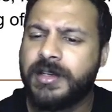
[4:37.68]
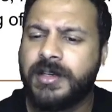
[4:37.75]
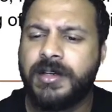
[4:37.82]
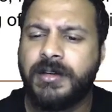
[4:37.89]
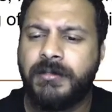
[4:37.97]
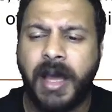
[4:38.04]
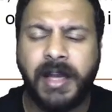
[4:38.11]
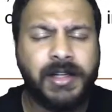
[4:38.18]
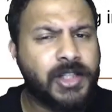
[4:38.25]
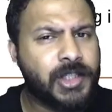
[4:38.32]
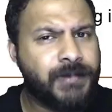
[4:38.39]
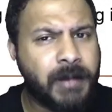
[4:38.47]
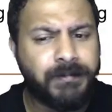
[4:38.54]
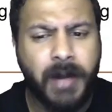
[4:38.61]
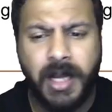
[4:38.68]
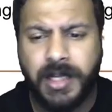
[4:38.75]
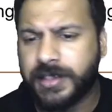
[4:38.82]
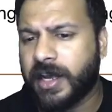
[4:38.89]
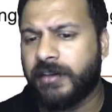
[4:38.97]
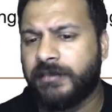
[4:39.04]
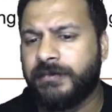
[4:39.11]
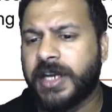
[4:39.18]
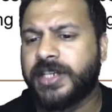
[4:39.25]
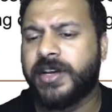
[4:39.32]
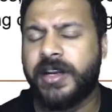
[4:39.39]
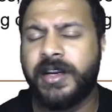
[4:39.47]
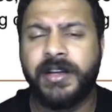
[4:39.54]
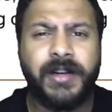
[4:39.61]
Managers may empower staff by
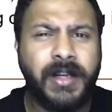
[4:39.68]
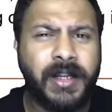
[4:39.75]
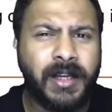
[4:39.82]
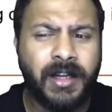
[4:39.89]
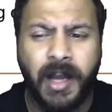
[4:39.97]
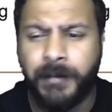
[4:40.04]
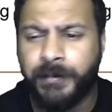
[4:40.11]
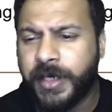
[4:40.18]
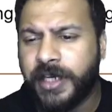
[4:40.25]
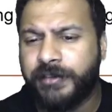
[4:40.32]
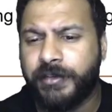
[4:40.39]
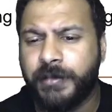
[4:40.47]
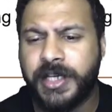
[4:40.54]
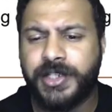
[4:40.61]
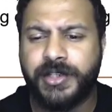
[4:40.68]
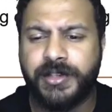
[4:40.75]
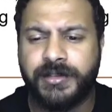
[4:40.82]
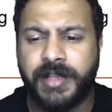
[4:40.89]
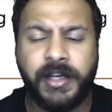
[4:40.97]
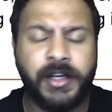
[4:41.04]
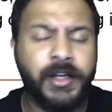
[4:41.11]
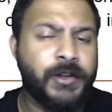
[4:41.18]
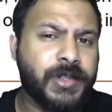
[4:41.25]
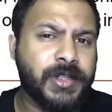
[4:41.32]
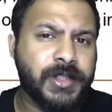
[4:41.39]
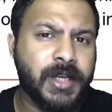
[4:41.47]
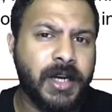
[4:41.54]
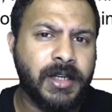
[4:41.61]
sharing critical company information that
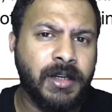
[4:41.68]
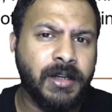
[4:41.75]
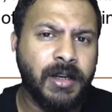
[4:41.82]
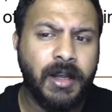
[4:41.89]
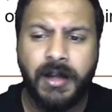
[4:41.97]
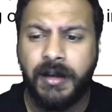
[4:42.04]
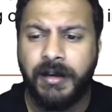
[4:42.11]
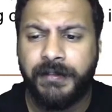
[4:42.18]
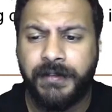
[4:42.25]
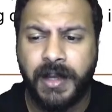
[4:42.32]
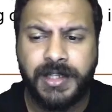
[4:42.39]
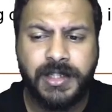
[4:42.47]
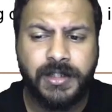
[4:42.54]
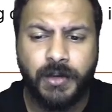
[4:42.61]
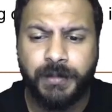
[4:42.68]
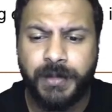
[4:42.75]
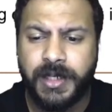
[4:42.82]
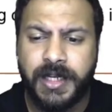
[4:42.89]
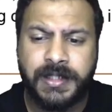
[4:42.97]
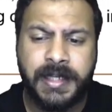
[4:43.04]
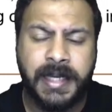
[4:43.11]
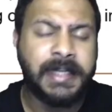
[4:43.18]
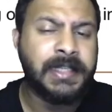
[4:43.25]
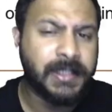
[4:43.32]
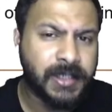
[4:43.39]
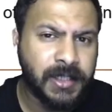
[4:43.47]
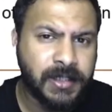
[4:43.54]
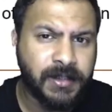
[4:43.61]
reduces hurdle, fosters openness and
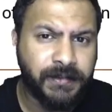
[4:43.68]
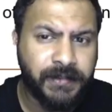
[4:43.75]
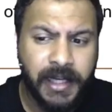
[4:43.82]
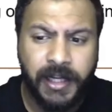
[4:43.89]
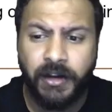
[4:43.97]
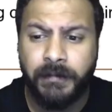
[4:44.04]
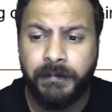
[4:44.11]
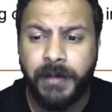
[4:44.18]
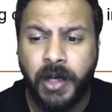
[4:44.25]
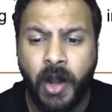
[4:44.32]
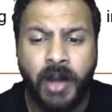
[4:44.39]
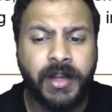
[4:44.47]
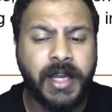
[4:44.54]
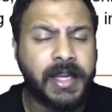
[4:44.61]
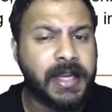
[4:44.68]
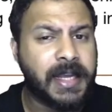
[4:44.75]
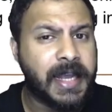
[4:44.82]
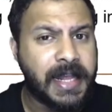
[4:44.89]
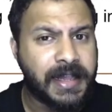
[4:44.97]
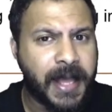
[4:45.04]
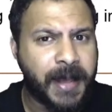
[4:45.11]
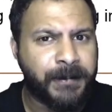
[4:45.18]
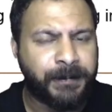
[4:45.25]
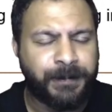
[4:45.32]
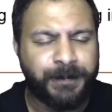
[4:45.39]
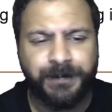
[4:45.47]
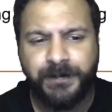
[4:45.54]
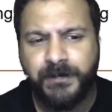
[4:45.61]
instills a feeling of belonging in them.
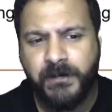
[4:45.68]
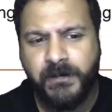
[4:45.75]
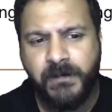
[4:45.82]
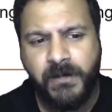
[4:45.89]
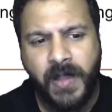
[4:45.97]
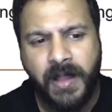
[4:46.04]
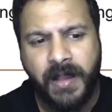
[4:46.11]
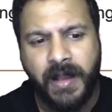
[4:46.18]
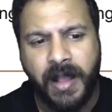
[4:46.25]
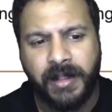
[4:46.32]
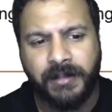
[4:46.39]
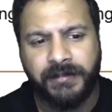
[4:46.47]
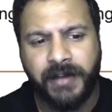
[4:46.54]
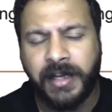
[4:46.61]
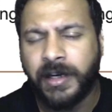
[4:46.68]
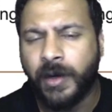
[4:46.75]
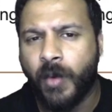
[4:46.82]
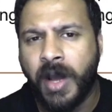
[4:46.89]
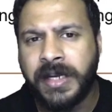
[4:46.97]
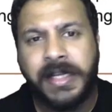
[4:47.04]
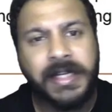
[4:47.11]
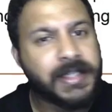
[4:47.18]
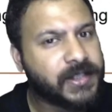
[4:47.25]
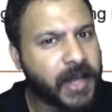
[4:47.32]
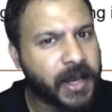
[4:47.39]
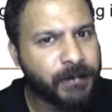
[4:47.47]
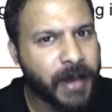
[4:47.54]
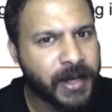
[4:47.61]
And the final one is
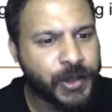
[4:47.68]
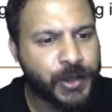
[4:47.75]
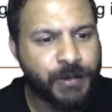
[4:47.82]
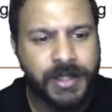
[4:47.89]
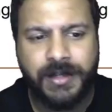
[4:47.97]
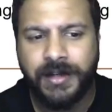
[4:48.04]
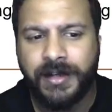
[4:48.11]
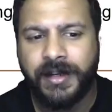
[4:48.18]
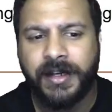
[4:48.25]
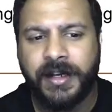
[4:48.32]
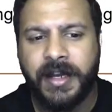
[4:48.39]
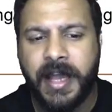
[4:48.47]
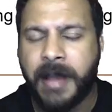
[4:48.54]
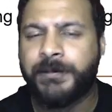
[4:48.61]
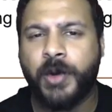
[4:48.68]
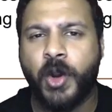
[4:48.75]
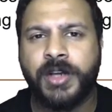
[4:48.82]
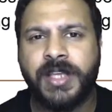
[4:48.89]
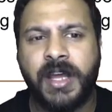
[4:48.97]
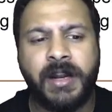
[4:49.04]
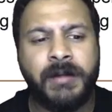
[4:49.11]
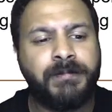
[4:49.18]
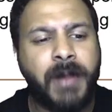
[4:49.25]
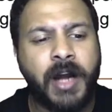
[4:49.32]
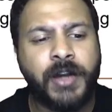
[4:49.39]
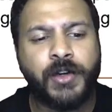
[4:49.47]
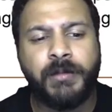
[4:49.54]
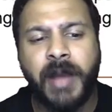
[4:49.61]
time management. Employees that are
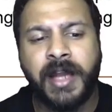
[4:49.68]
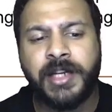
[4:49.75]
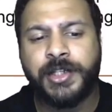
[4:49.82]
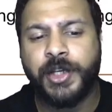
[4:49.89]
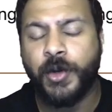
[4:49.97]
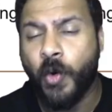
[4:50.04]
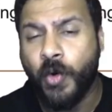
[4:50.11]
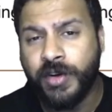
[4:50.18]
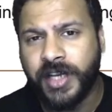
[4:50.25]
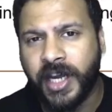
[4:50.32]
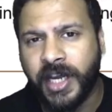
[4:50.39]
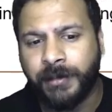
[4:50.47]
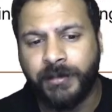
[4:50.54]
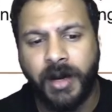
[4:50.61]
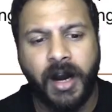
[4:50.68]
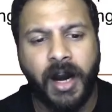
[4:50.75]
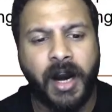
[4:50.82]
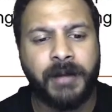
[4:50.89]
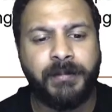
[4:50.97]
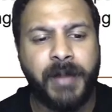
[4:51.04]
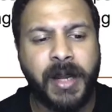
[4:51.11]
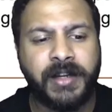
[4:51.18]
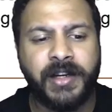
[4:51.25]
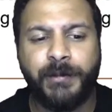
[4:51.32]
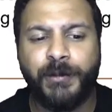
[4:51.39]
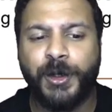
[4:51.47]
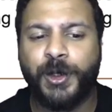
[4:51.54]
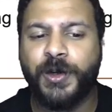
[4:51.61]
empowered to manage their own time are better
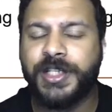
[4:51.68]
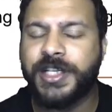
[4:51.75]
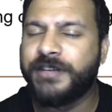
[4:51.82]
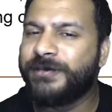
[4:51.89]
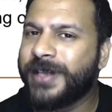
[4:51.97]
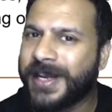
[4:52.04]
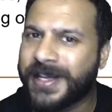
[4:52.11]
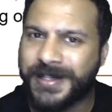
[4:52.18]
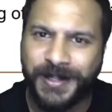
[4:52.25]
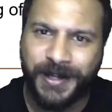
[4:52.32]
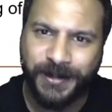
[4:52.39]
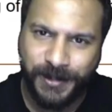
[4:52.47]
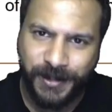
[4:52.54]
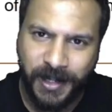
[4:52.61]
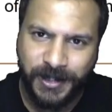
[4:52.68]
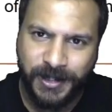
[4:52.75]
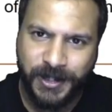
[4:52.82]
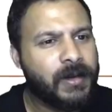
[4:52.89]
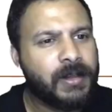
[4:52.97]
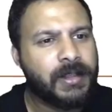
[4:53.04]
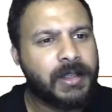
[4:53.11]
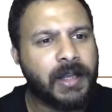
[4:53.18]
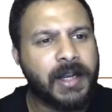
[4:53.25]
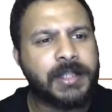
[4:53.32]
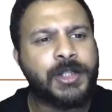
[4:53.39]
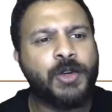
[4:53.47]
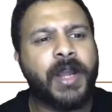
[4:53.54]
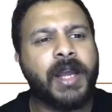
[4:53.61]
able to achieve the necessary results. Now
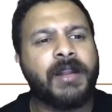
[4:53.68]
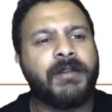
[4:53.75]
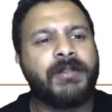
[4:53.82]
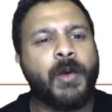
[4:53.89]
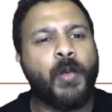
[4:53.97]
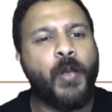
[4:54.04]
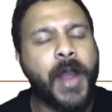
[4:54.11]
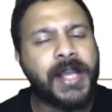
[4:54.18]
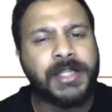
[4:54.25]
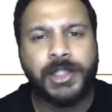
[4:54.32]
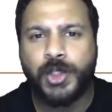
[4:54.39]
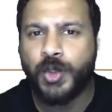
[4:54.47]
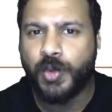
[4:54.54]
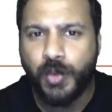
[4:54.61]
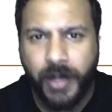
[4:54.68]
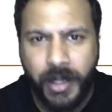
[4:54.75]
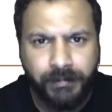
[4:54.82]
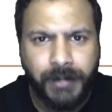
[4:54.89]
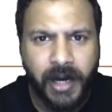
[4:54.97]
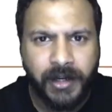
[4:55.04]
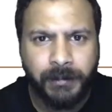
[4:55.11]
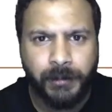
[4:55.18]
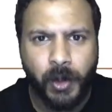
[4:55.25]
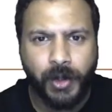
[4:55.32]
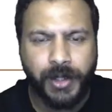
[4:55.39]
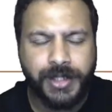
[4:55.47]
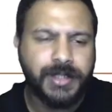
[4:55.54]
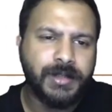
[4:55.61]
let's look at the ways to empower
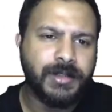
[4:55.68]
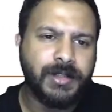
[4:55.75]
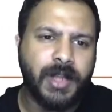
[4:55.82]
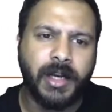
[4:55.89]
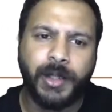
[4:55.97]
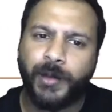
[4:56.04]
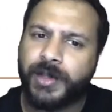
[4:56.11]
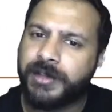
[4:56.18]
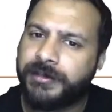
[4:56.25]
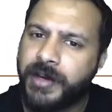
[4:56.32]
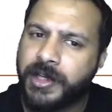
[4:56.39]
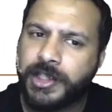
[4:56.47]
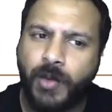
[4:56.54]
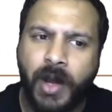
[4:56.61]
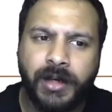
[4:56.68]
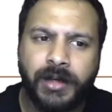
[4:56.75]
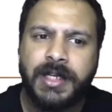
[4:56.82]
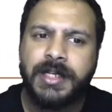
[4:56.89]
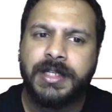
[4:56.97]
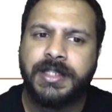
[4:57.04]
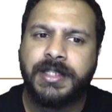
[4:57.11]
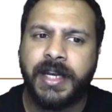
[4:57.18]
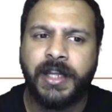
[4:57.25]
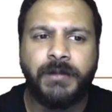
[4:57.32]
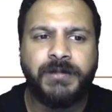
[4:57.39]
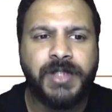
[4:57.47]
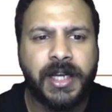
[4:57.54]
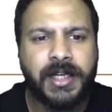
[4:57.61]
employees, starting with the first one, setting
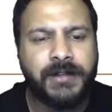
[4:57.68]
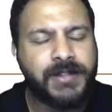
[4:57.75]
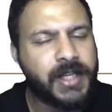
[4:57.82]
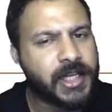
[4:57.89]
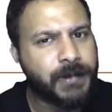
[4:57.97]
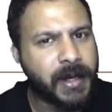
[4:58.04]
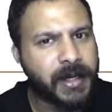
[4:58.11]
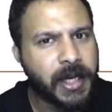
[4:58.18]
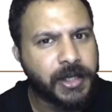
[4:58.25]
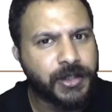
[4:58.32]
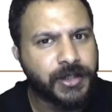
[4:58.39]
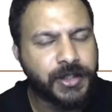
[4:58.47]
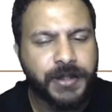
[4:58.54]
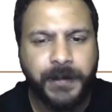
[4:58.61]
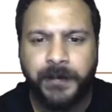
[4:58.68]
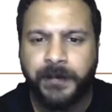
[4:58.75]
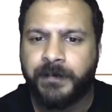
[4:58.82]
objectives and expectations.